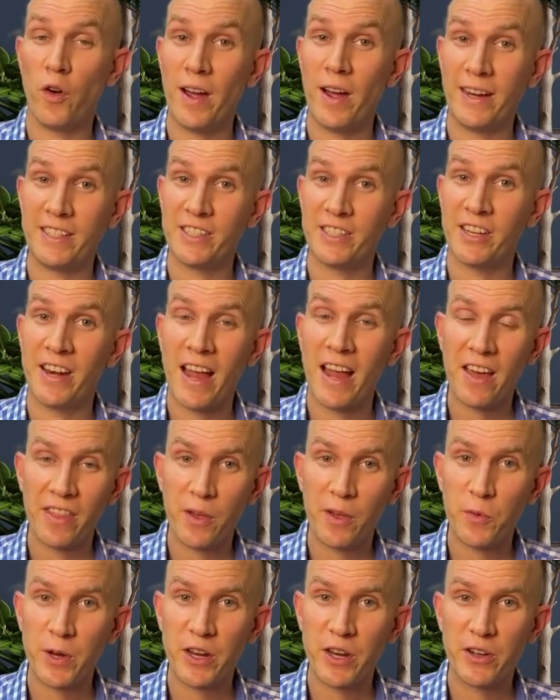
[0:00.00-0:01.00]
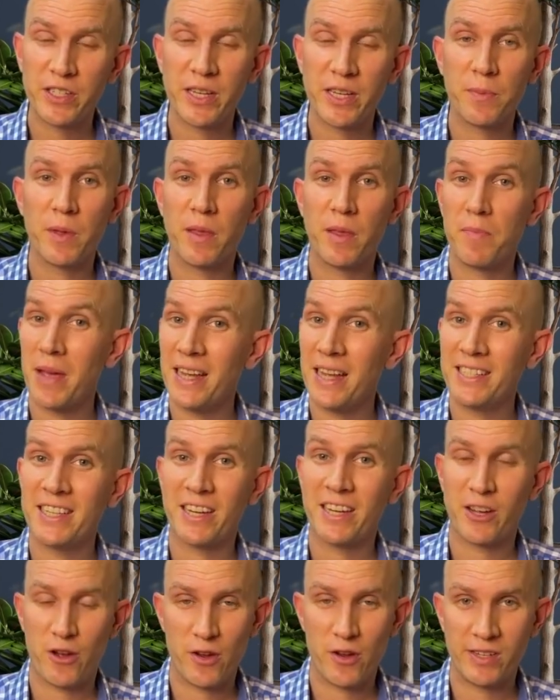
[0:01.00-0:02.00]
Right, so now that we know some of the
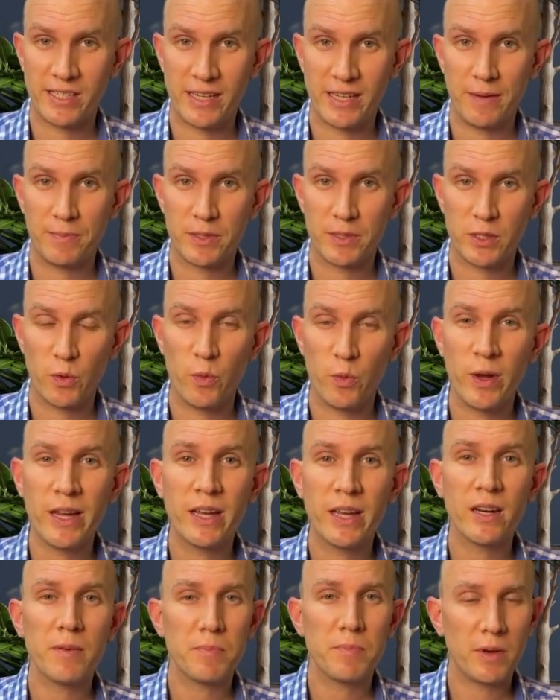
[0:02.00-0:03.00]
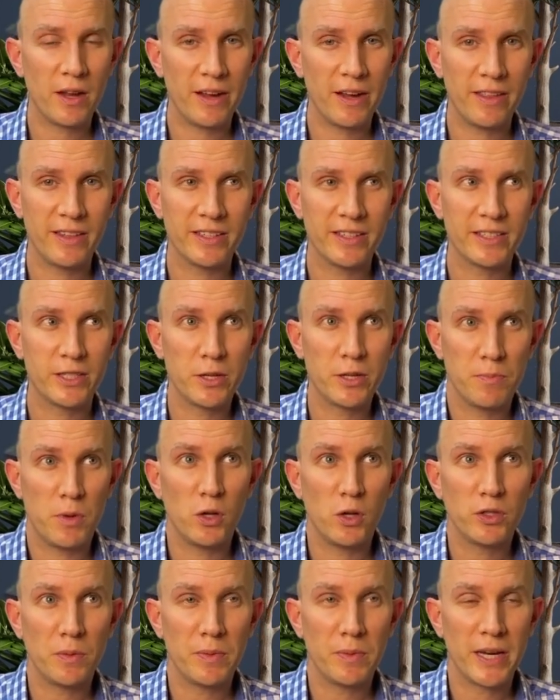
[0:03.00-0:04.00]
basic concepts, we can apply this to
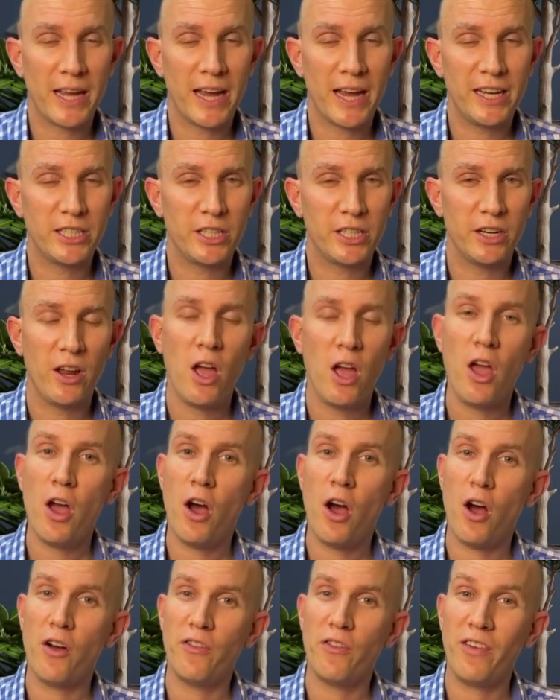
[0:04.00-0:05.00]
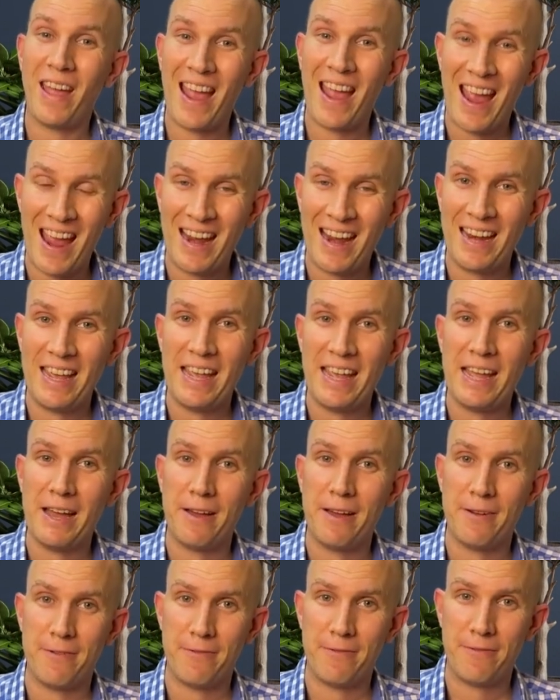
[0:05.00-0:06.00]
multiplication of
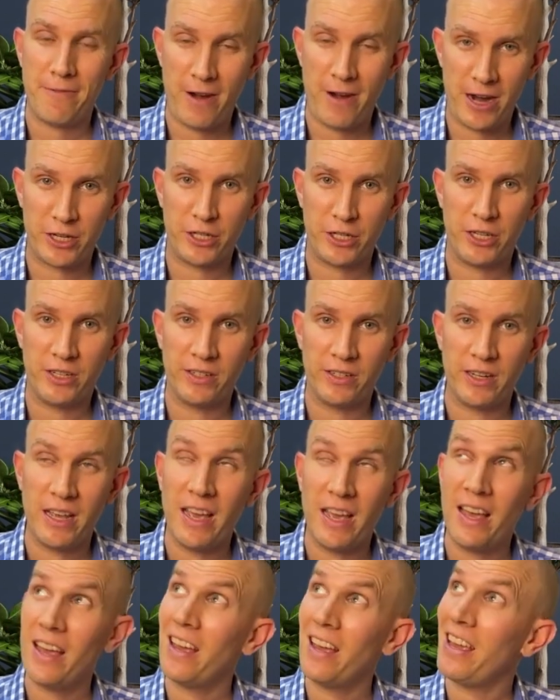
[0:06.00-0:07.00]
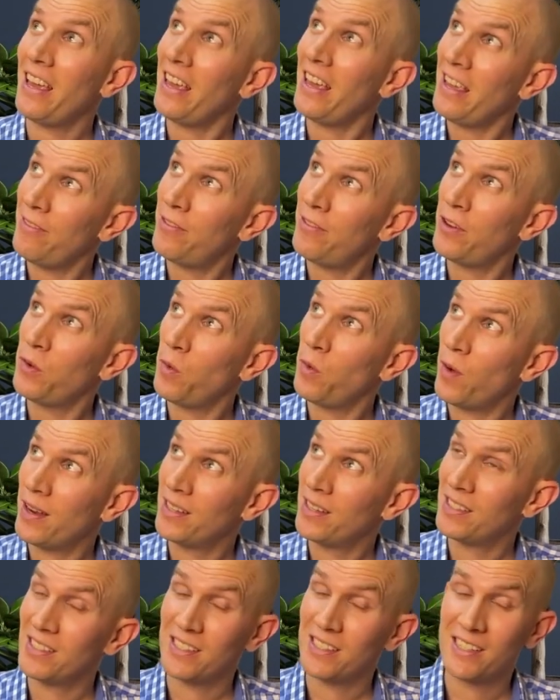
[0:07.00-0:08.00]
any fraction, even
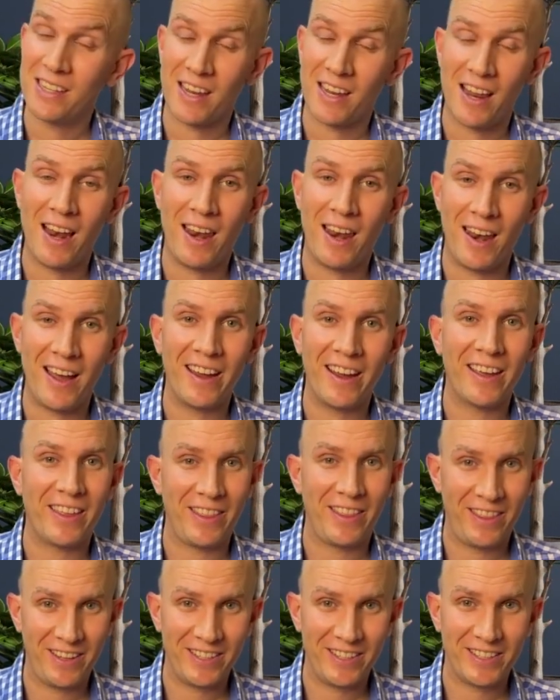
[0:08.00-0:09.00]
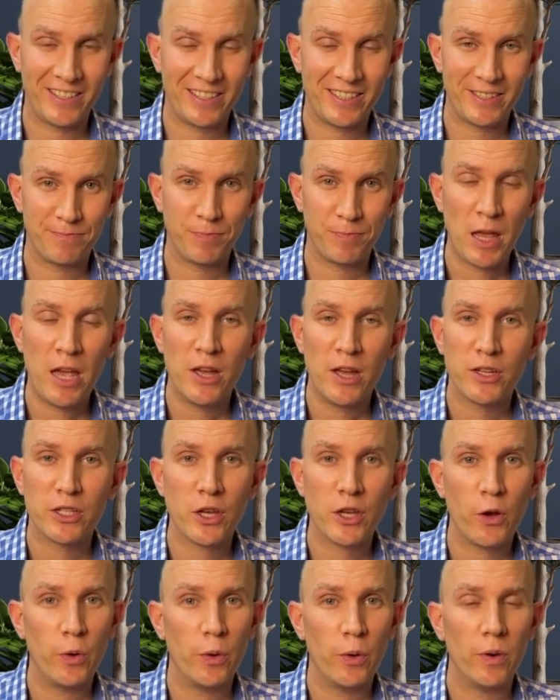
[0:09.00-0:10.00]
ones like this.
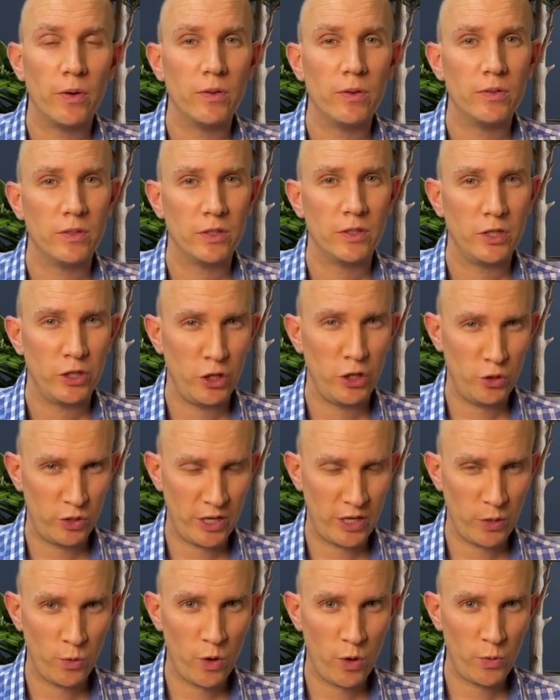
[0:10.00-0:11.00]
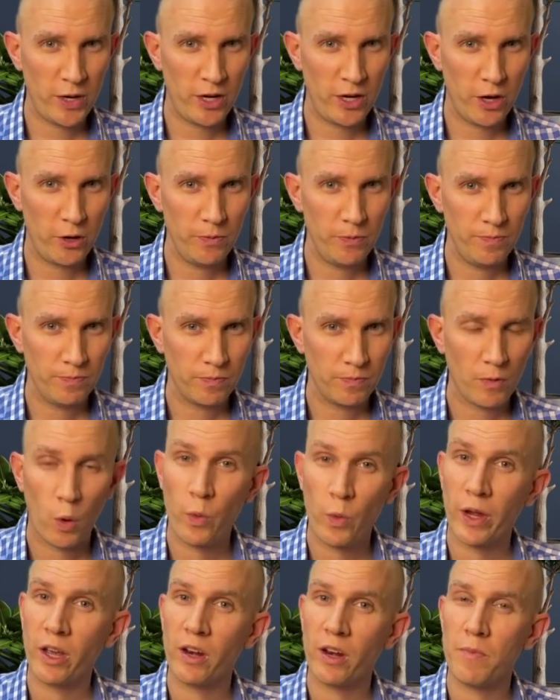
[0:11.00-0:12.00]
So, using what we know,
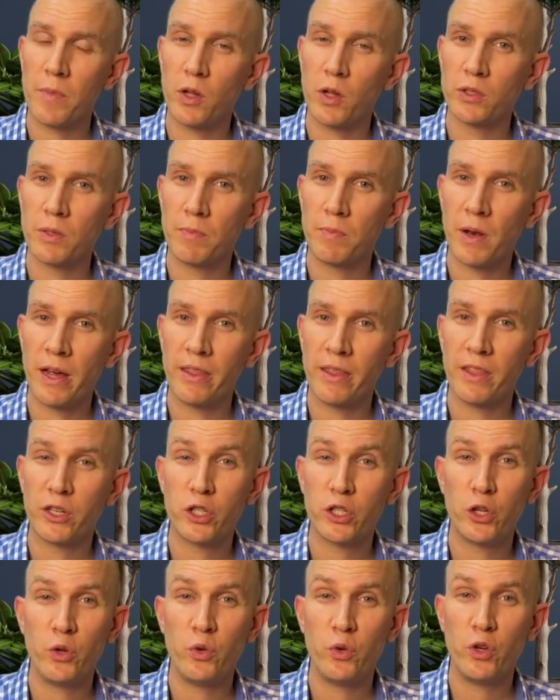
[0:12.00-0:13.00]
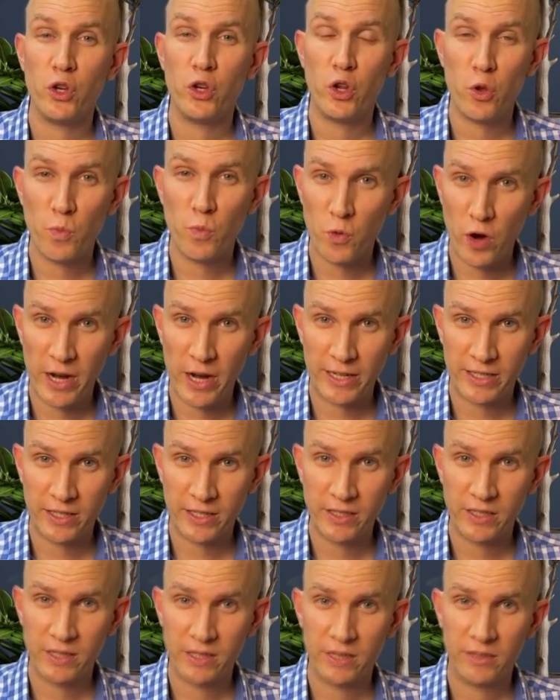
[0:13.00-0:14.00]
we're going to multiply the 2
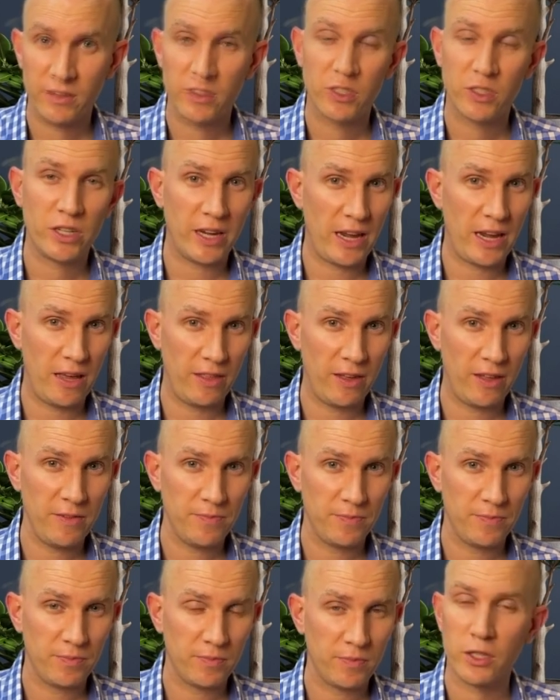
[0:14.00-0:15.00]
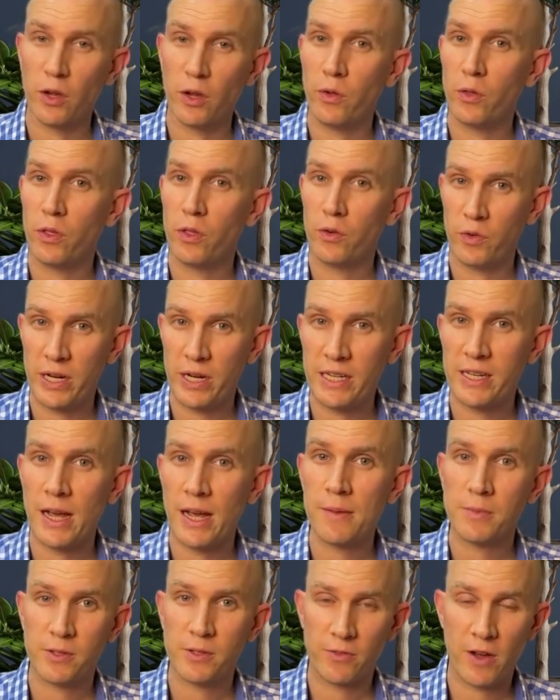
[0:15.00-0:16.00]
numerators together. So 3
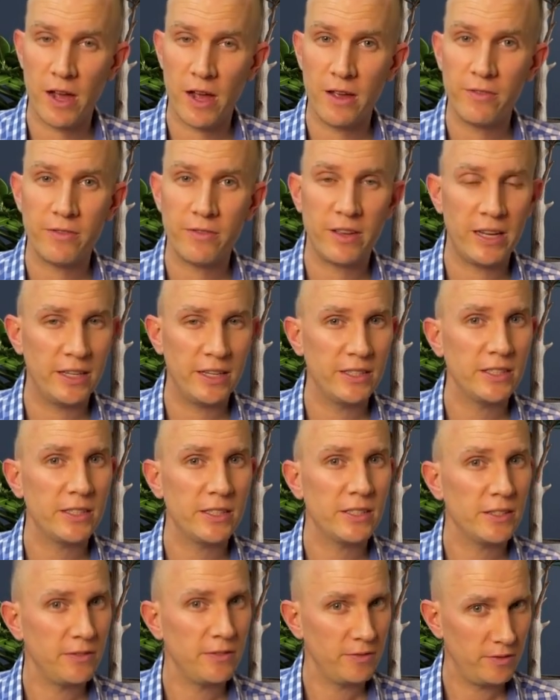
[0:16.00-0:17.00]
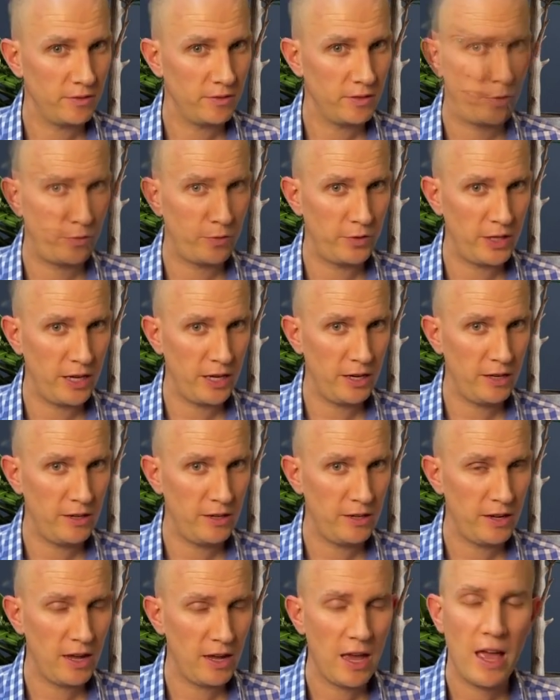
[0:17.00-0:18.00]
times 5 is 15.